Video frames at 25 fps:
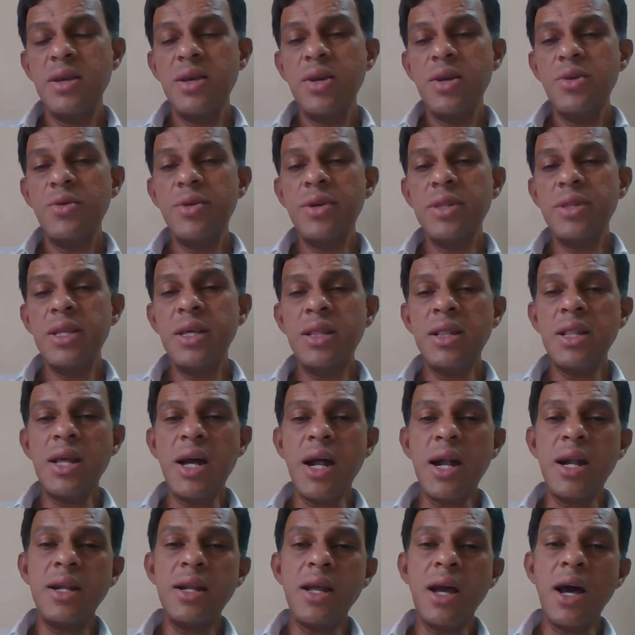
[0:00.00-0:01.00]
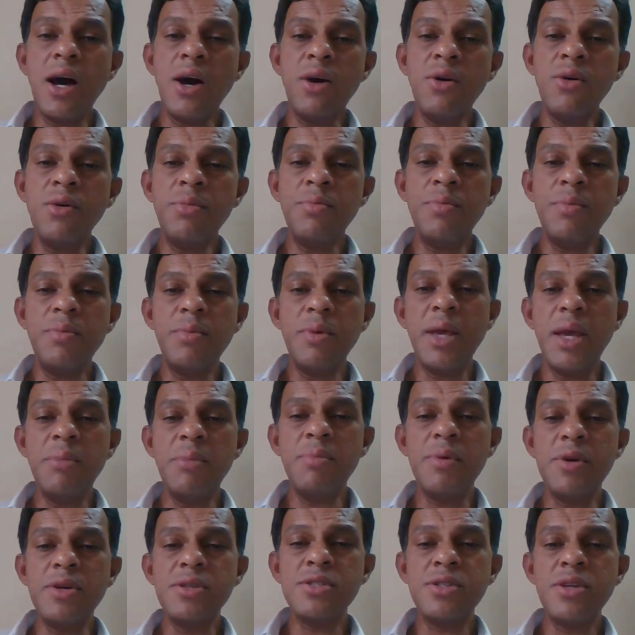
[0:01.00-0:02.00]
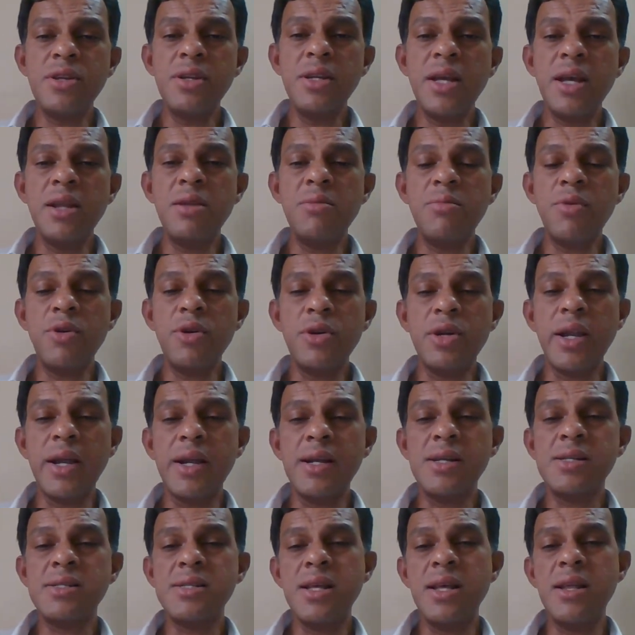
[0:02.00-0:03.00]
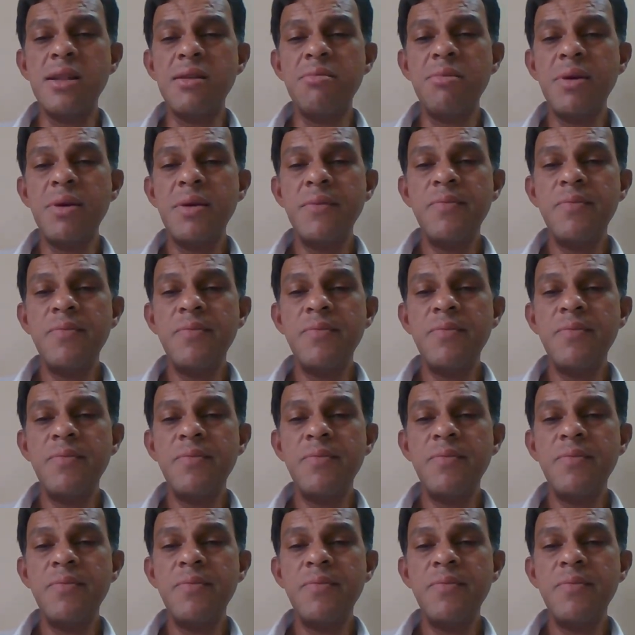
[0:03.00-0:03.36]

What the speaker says: Within that, how a person can protect self